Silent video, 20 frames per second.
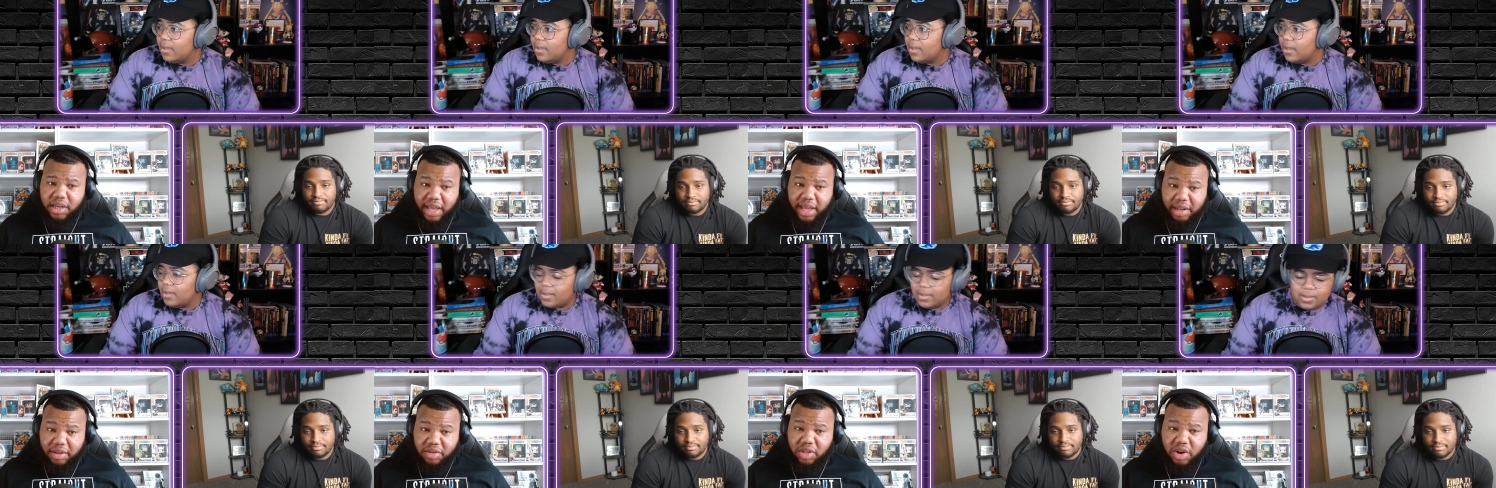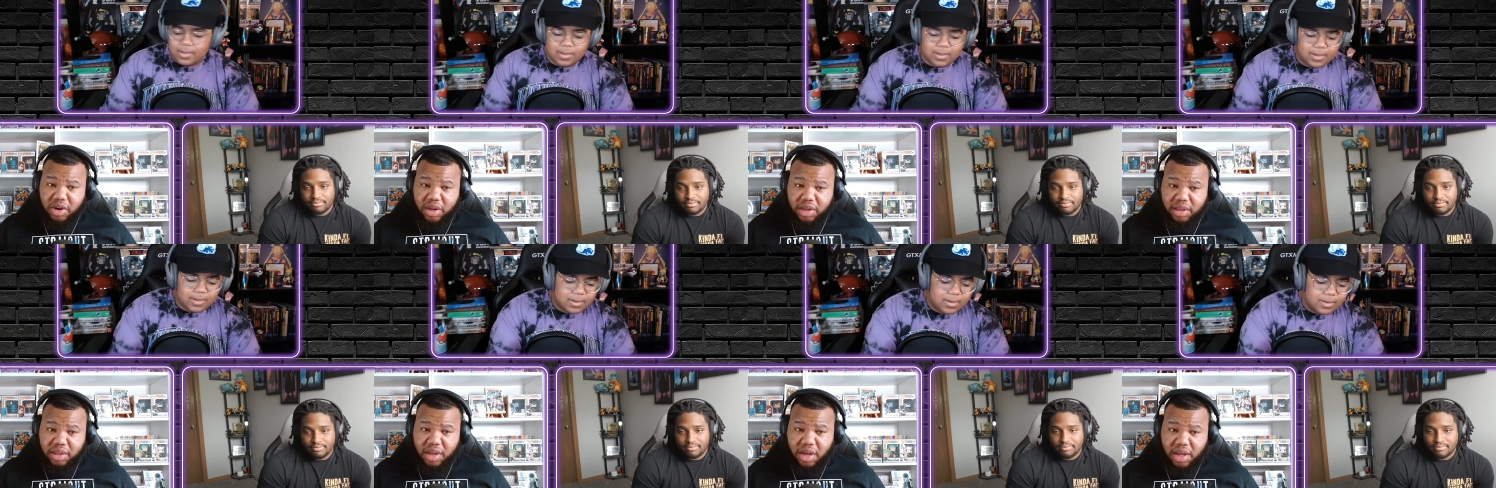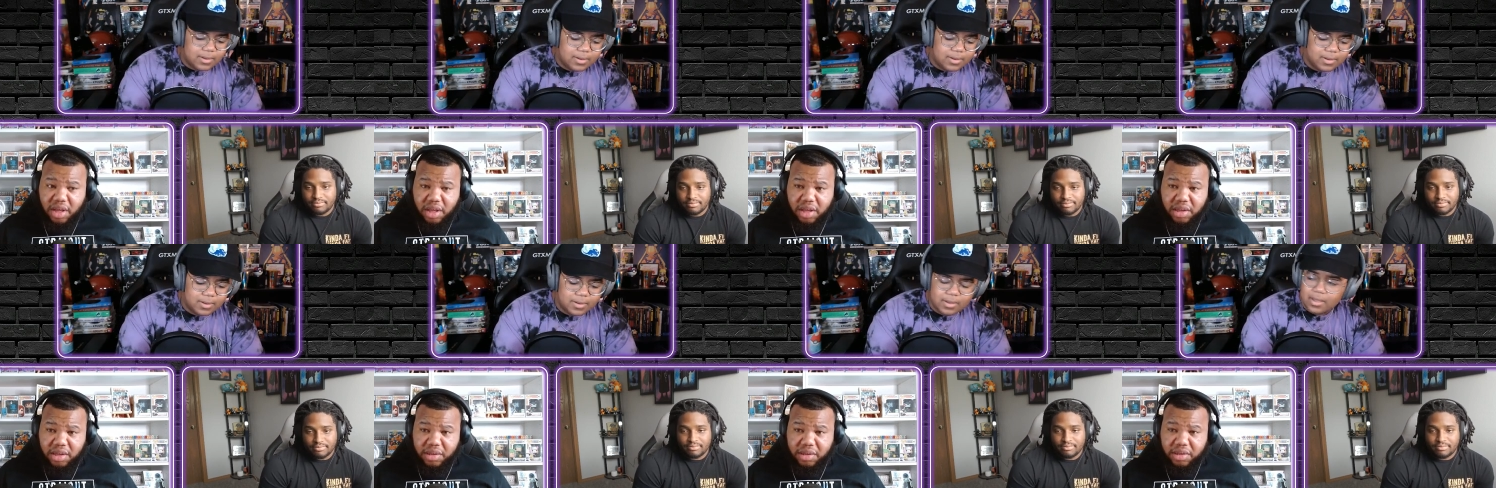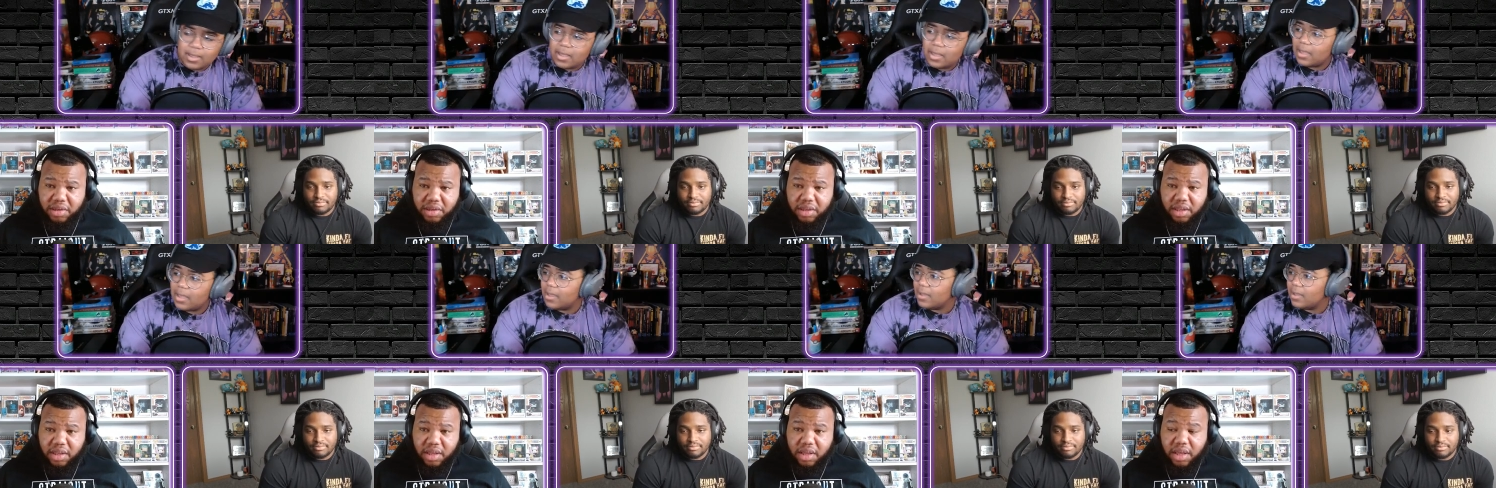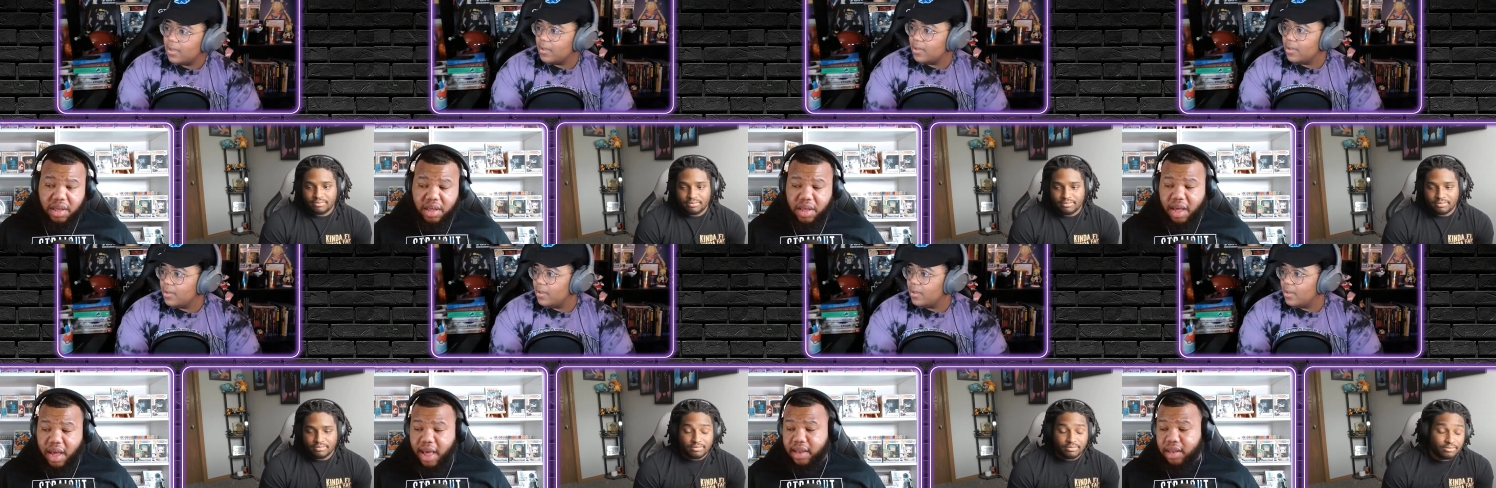Speaker 1: like thirties young.
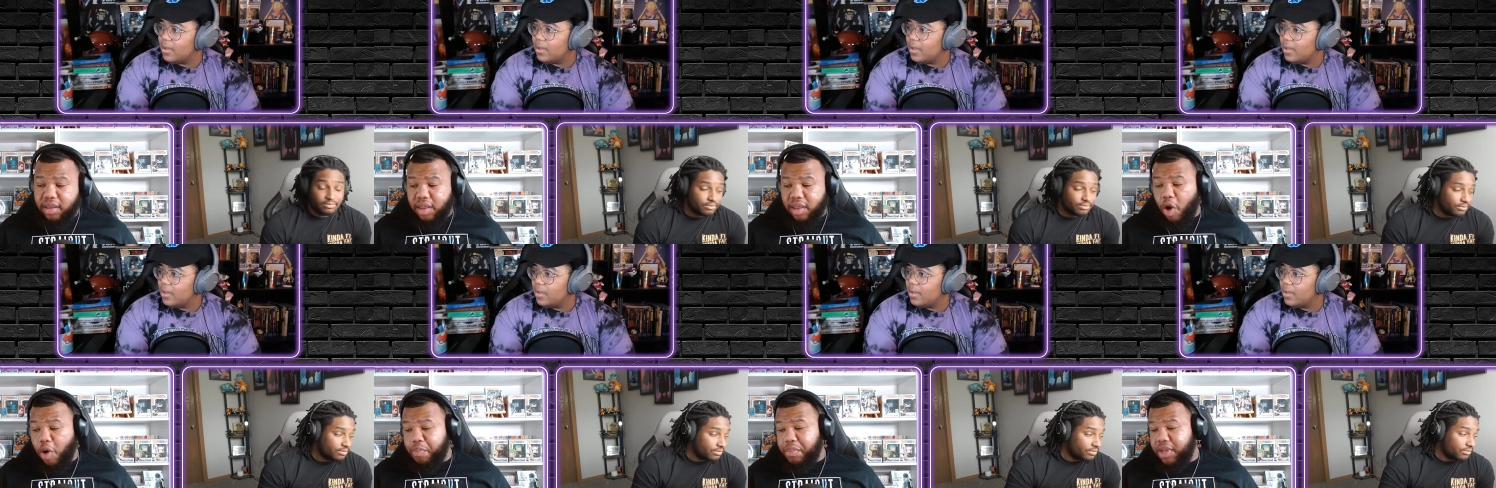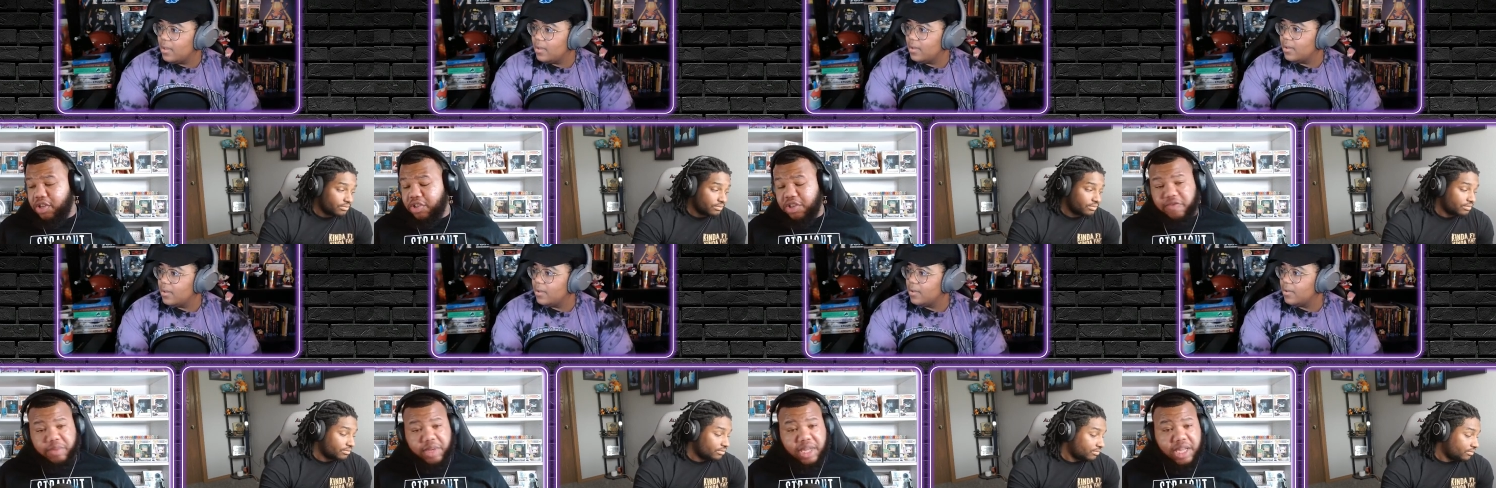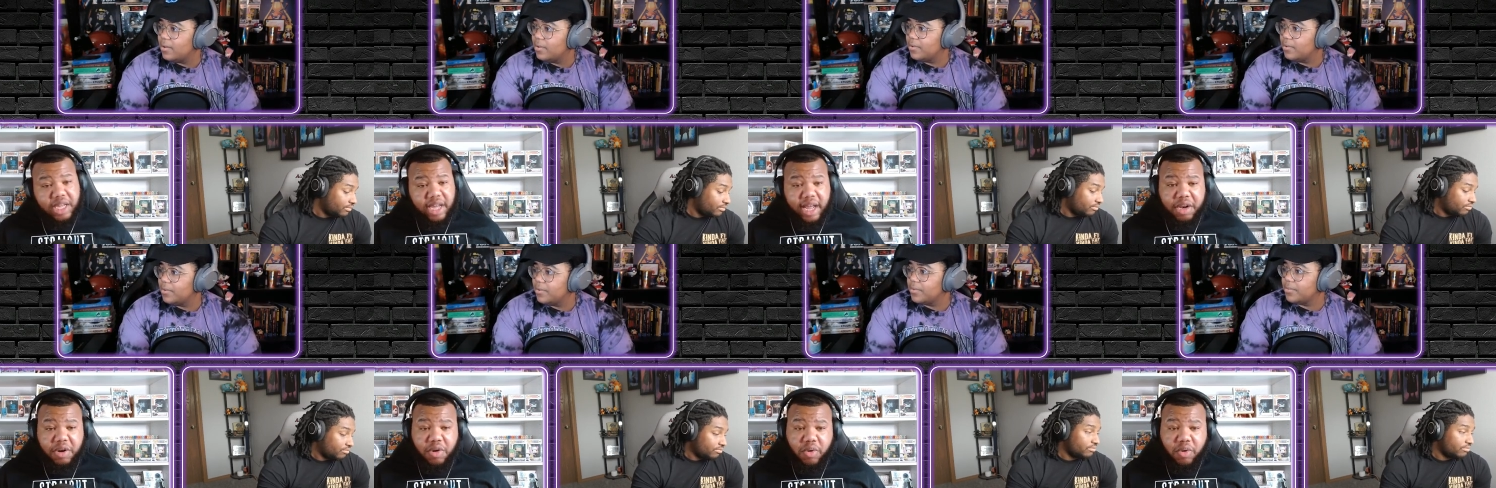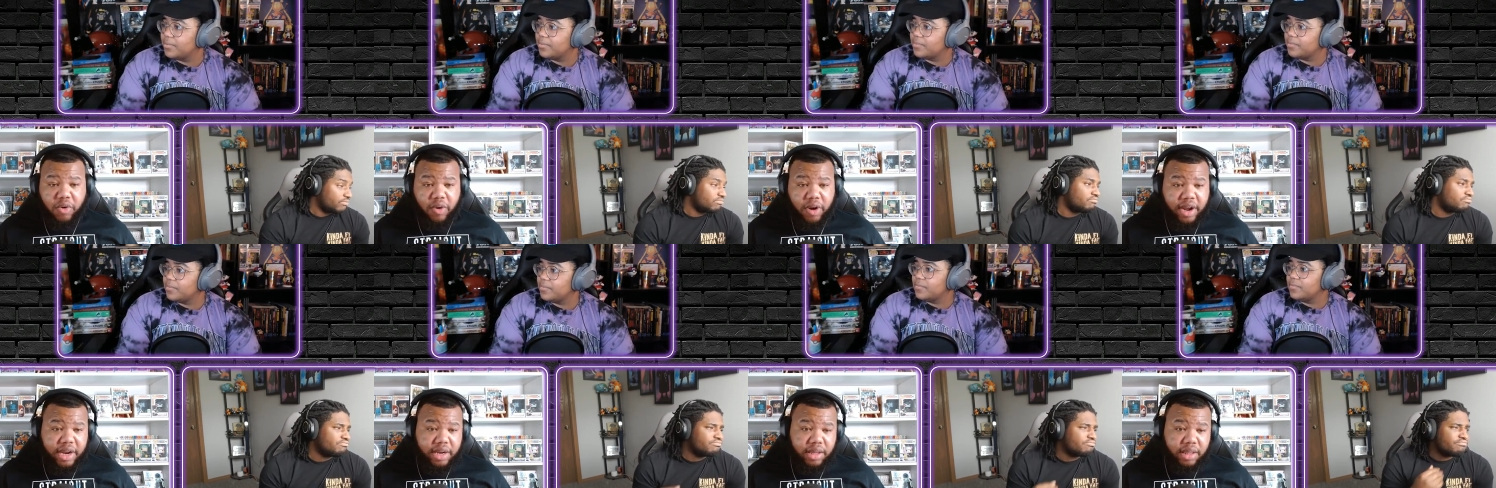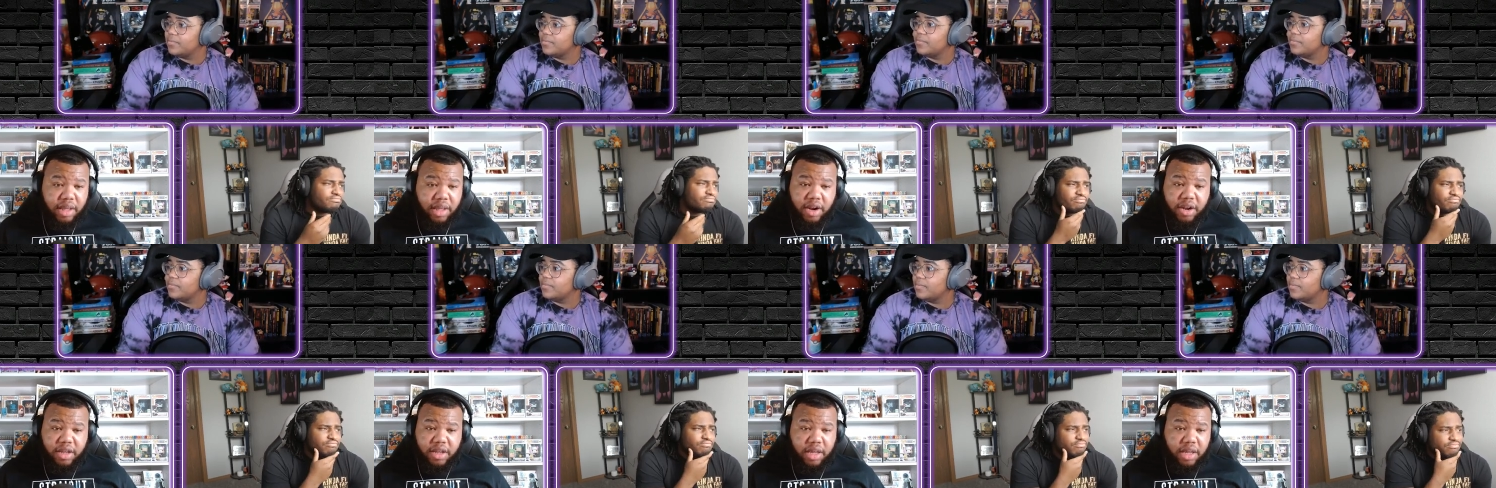I saw a picture of him. He ain't got no gray in his
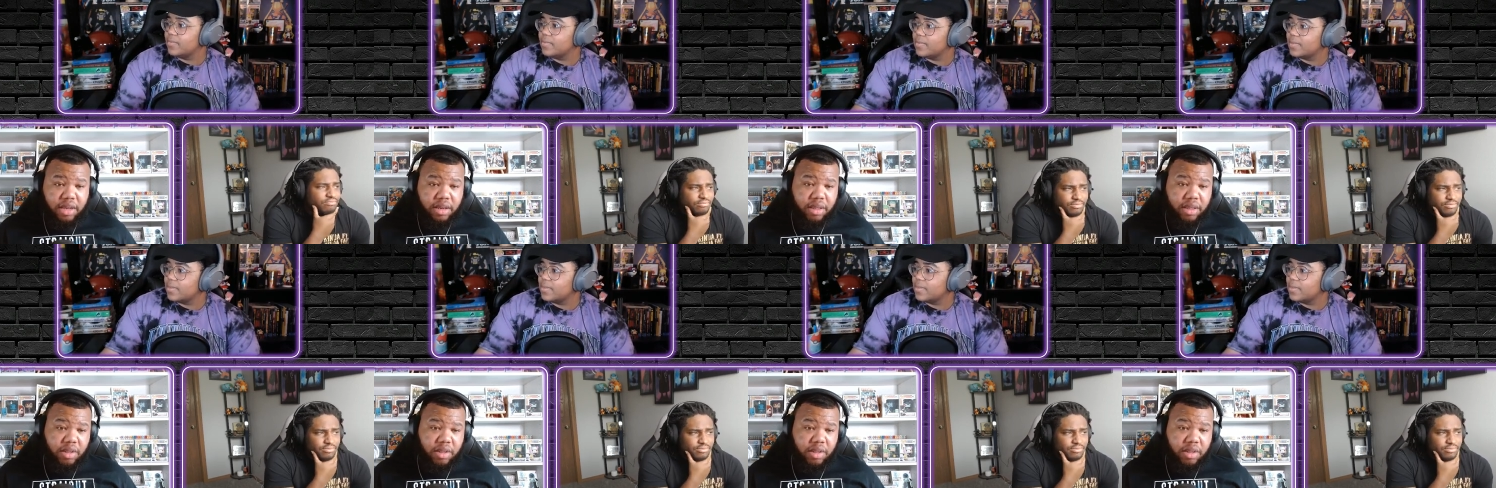hair yet,